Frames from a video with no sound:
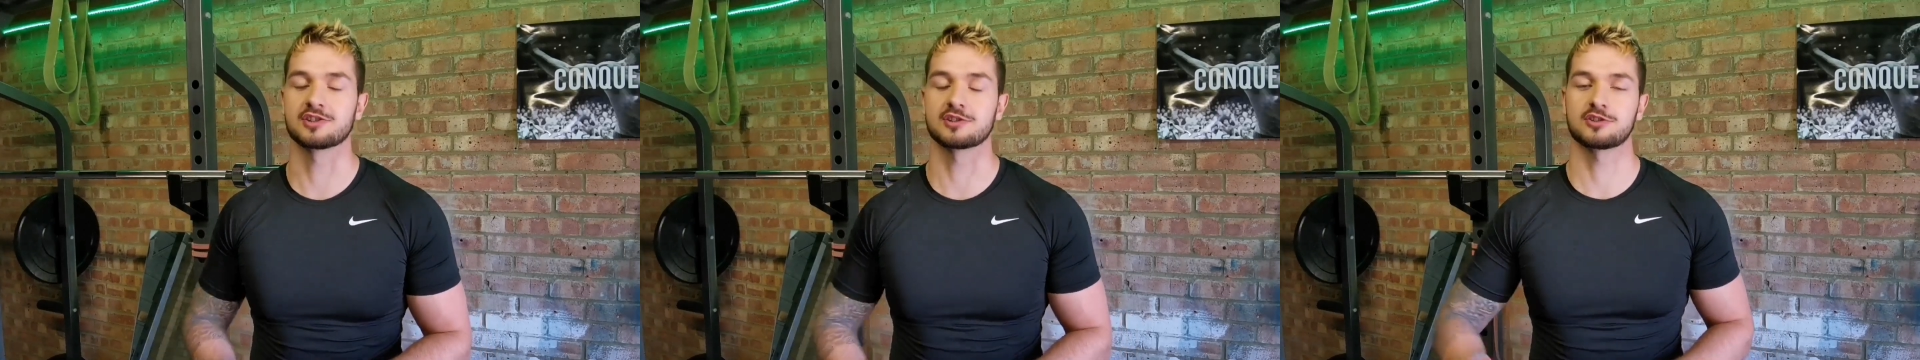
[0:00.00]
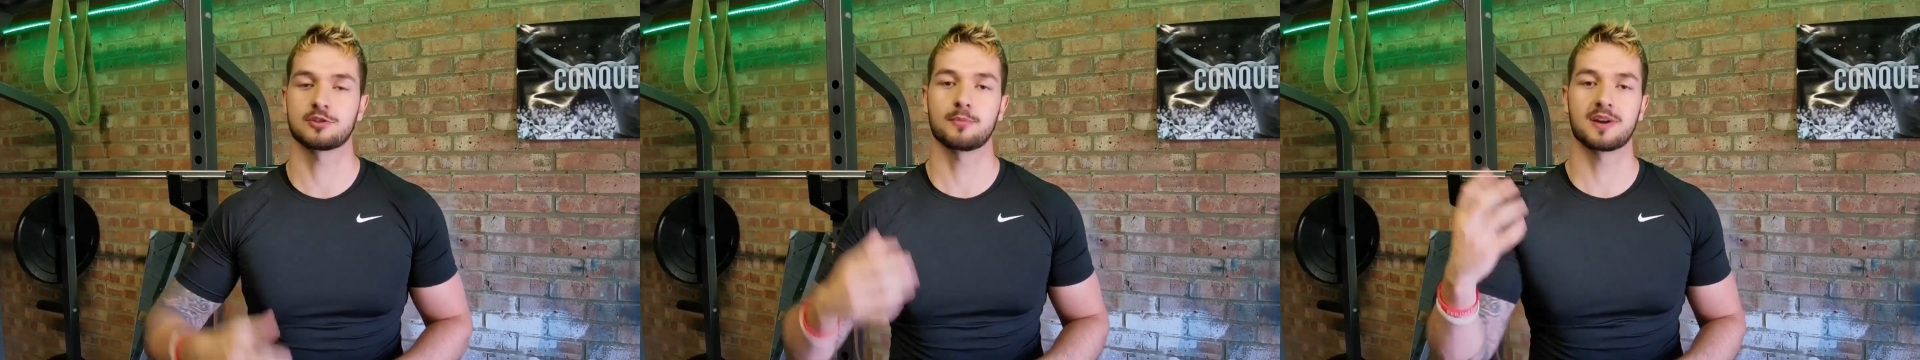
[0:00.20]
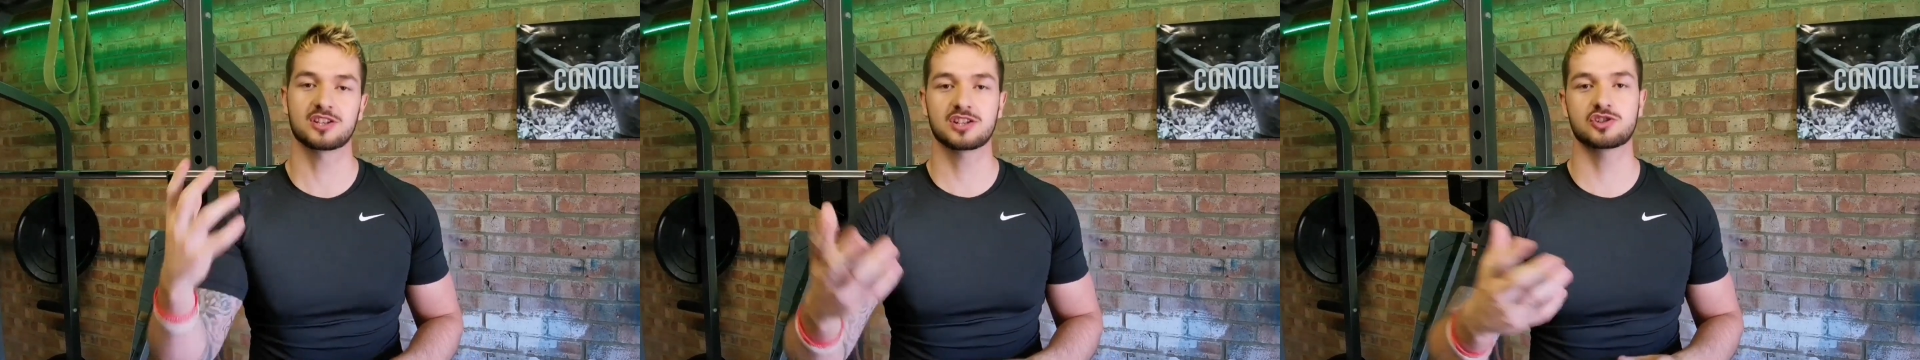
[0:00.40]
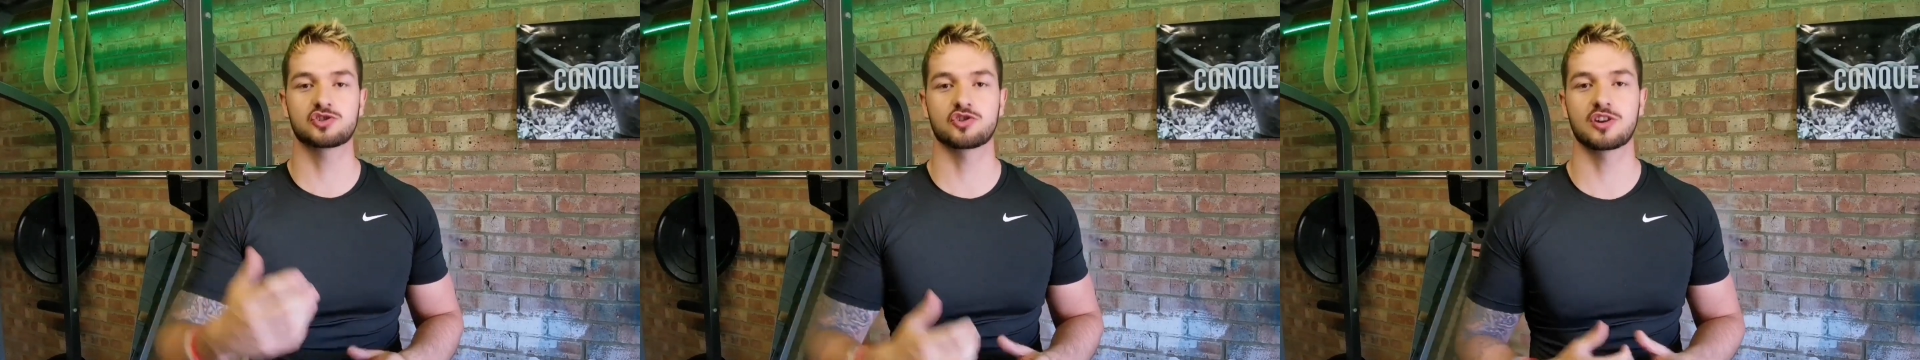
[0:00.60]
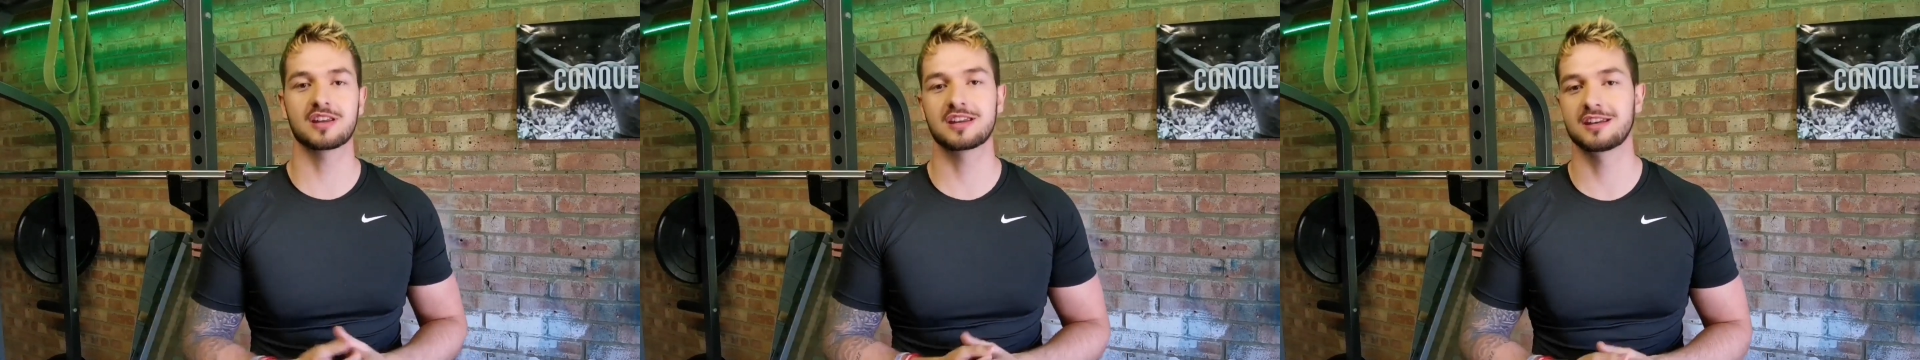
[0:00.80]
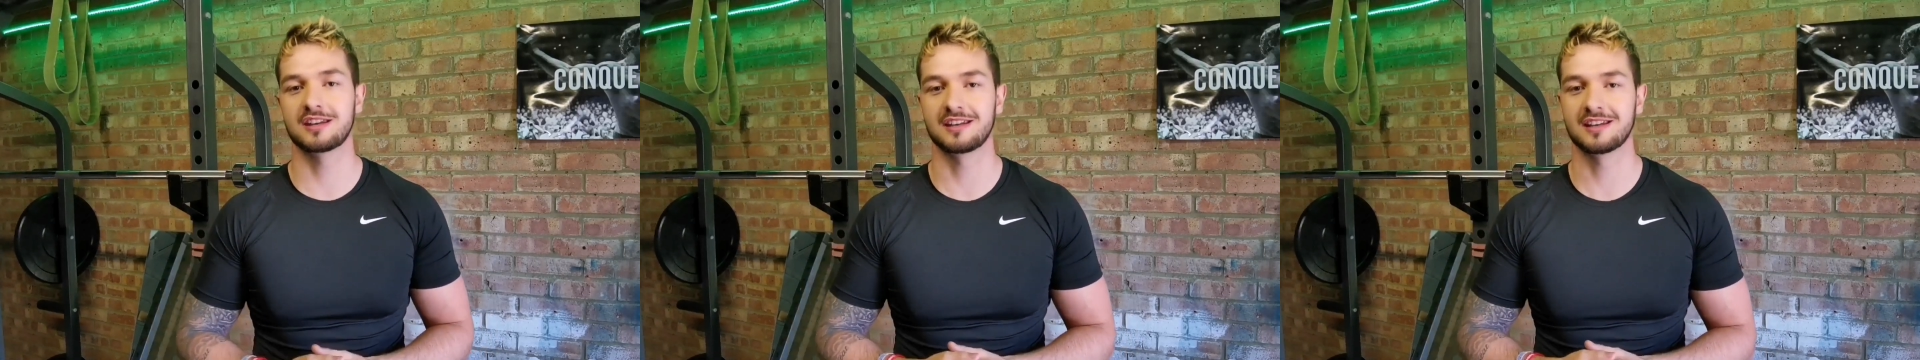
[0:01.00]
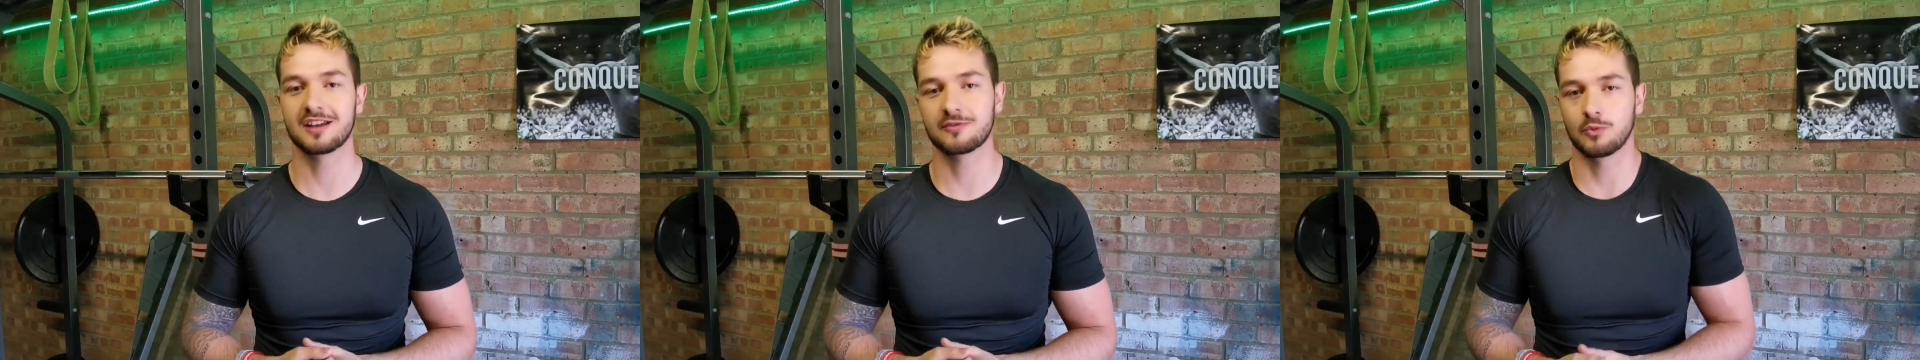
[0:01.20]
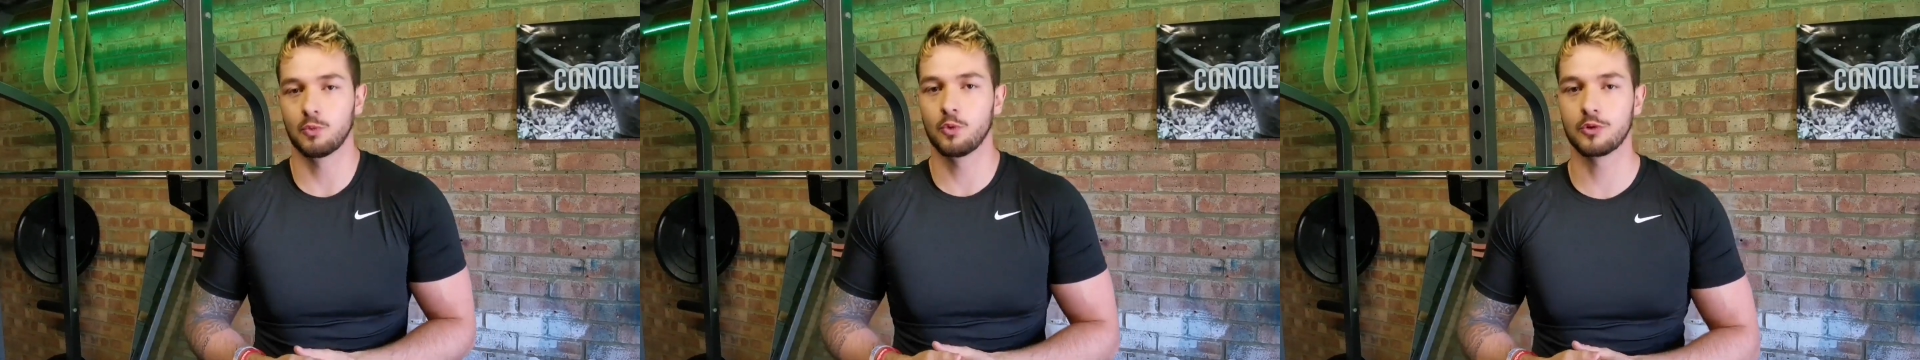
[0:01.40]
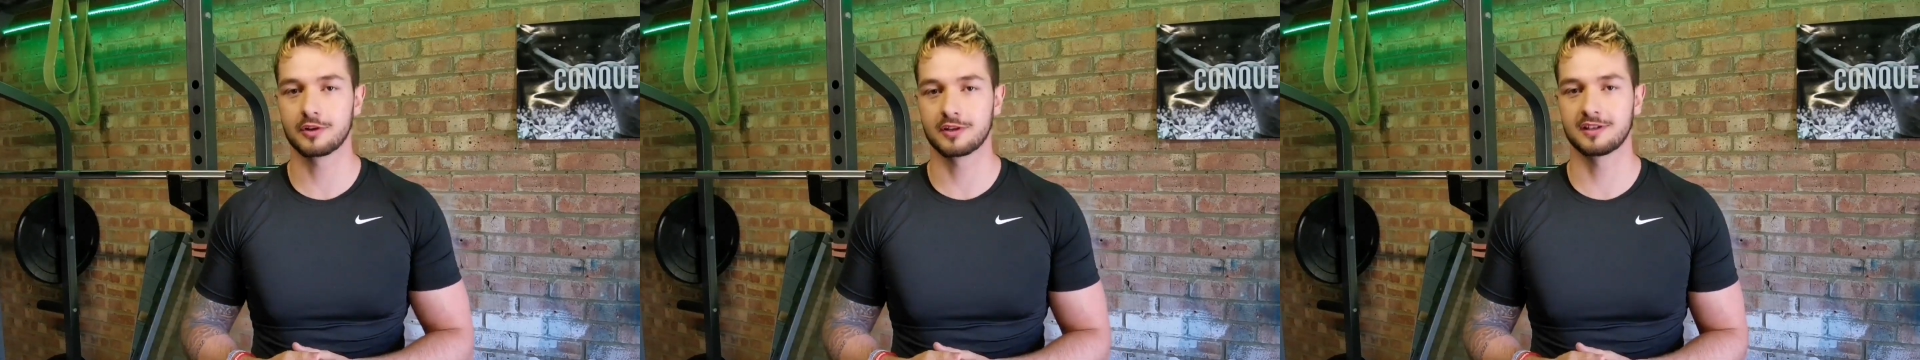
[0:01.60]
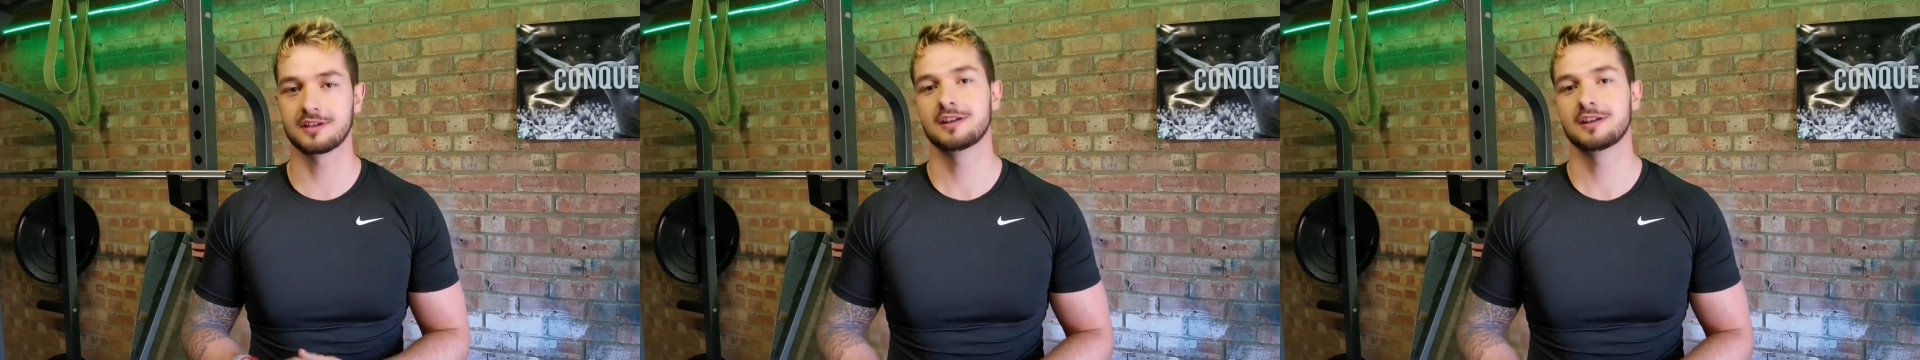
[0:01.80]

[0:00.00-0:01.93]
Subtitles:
So by just drinking enough water,